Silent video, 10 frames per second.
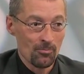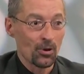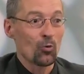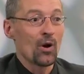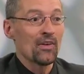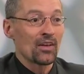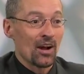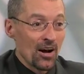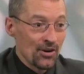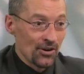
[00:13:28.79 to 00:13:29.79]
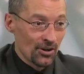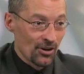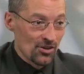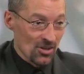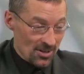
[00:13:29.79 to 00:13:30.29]
but a way that
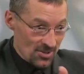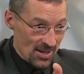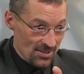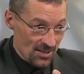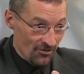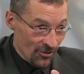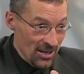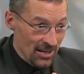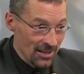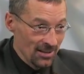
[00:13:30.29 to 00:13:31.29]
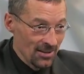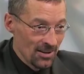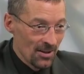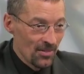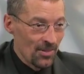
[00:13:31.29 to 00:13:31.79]
undergirds it and sets it free,
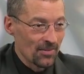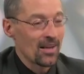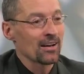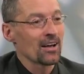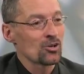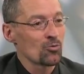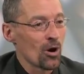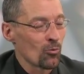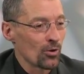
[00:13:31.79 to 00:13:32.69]
that then guess what?